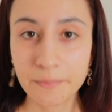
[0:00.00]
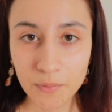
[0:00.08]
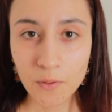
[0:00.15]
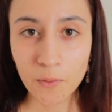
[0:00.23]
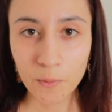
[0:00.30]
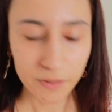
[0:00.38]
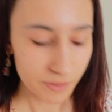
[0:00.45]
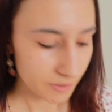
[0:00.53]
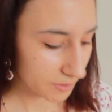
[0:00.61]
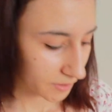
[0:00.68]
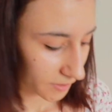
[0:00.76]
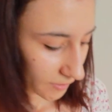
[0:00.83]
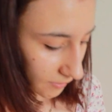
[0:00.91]

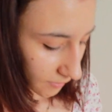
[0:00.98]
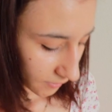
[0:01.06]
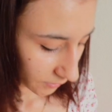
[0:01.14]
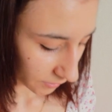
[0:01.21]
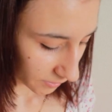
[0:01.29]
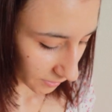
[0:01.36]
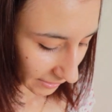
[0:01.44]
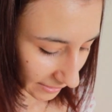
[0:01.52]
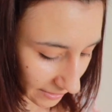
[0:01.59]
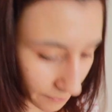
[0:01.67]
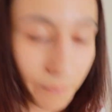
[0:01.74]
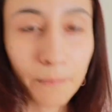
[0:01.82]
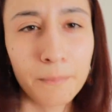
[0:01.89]
important not to get
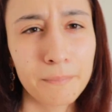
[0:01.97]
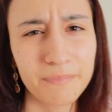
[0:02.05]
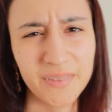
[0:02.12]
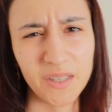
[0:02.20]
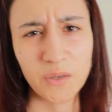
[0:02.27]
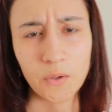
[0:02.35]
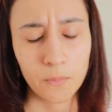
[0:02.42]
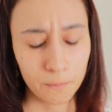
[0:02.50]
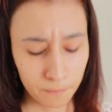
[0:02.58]
a, you know,